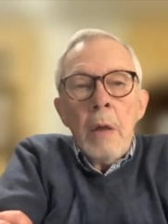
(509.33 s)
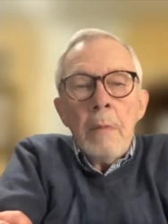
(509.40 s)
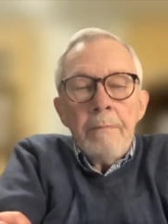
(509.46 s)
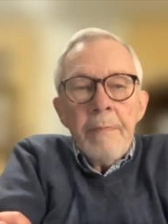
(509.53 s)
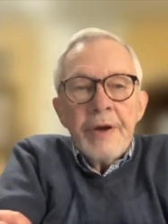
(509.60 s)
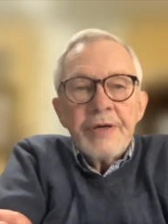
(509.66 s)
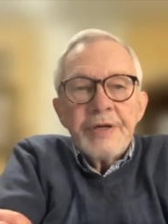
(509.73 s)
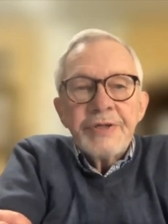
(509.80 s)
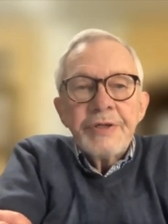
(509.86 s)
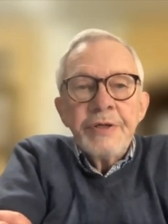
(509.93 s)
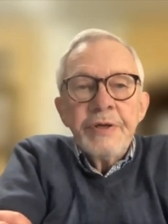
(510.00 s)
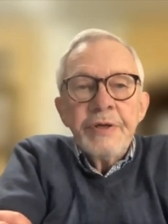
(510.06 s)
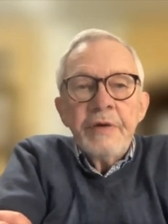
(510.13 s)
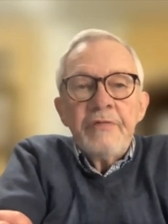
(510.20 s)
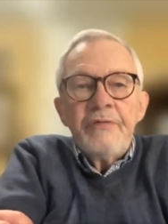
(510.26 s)

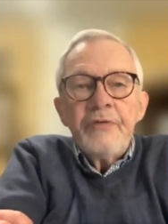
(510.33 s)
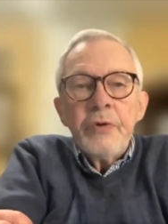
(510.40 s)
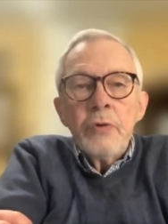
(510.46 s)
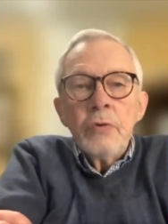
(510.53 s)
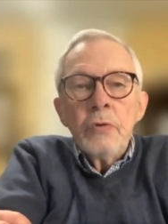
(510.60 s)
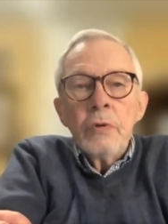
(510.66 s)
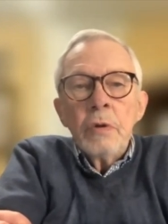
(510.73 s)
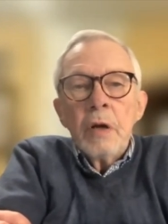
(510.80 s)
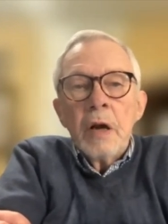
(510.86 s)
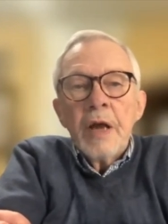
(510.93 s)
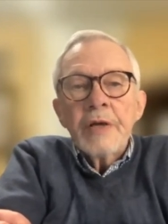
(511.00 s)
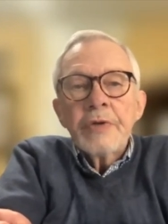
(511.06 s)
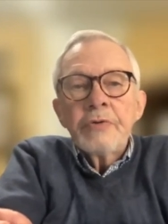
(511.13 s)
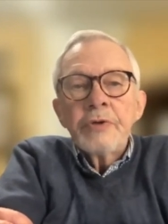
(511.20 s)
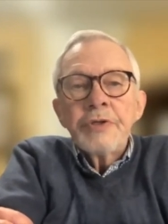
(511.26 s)
medicine and fuel,
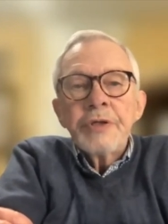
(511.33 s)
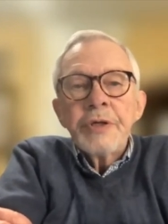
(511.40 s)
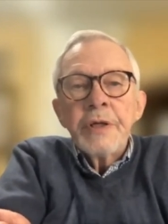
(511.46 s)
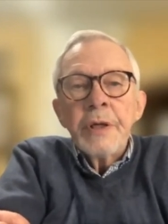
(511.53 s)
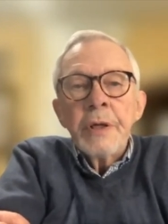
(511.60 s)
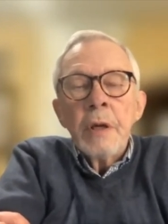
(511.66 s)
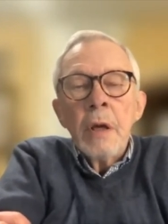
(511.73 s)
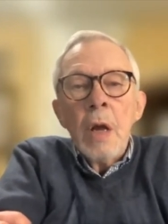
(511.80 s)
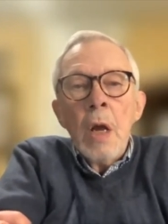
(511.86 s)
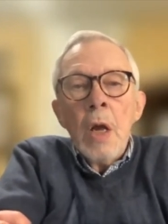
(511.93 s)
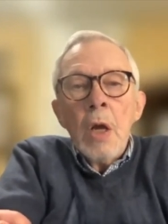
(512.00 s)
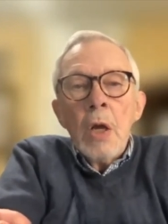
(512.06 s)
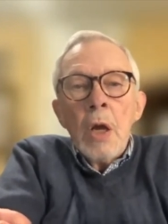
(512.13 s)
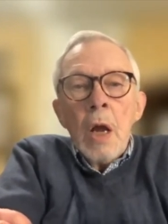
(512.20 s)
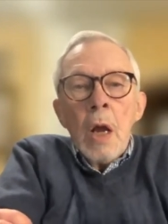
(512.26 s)
electricity,
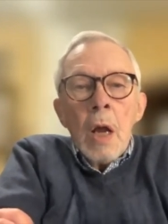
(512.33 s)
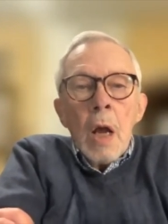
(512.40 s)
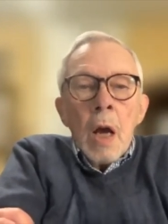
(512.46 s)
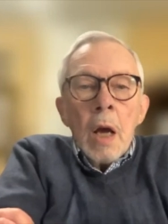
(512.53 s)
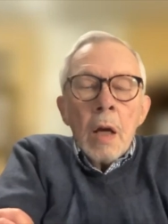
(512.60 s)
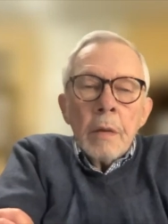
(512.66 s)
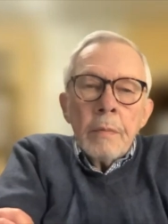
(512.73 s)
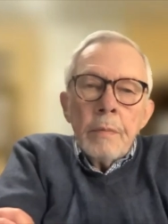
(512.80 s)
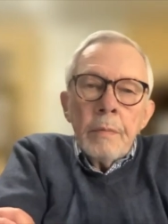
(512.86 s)
uh,